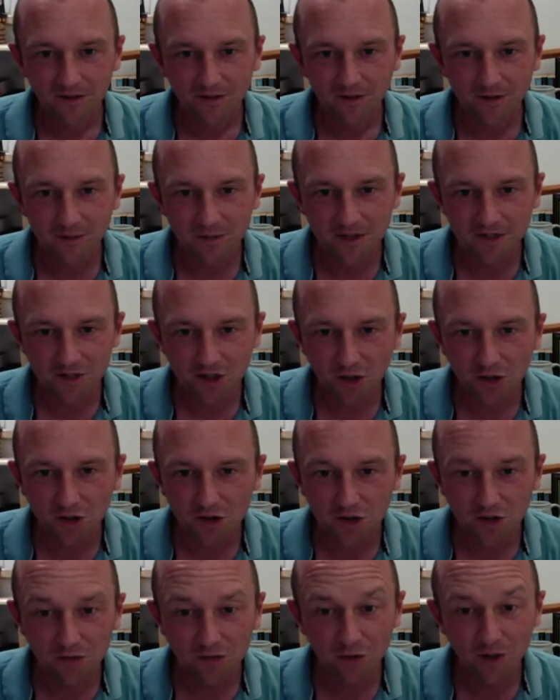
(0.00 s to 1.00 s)
The
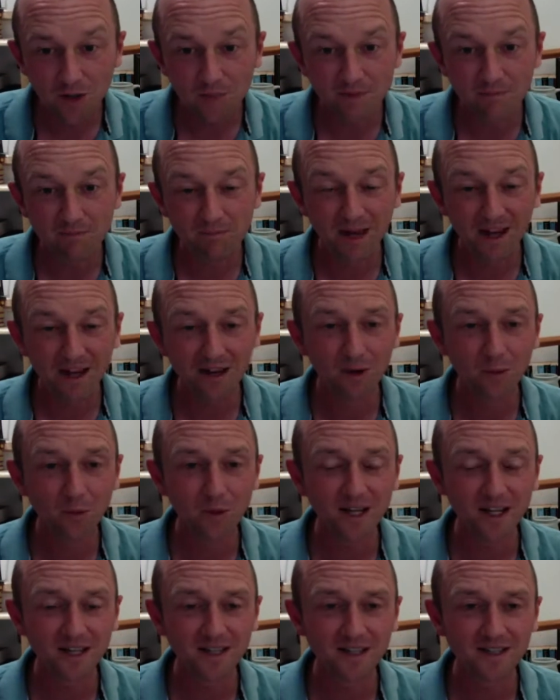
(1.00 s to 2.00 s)
Busiors, you've already been back a
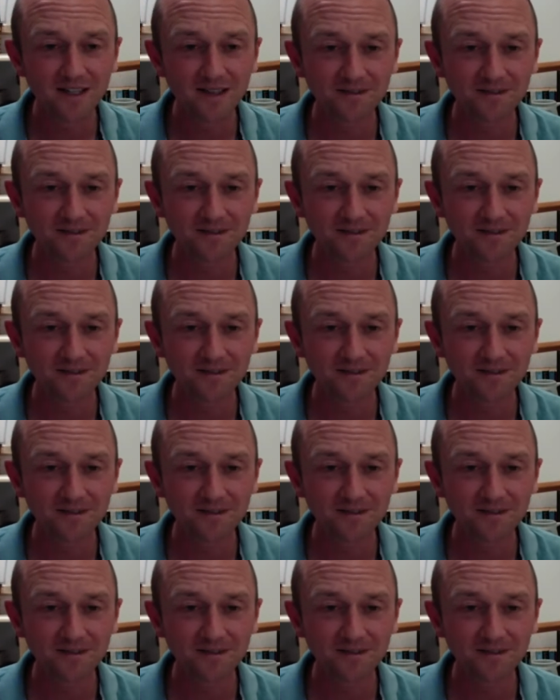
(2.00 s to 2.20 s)
week.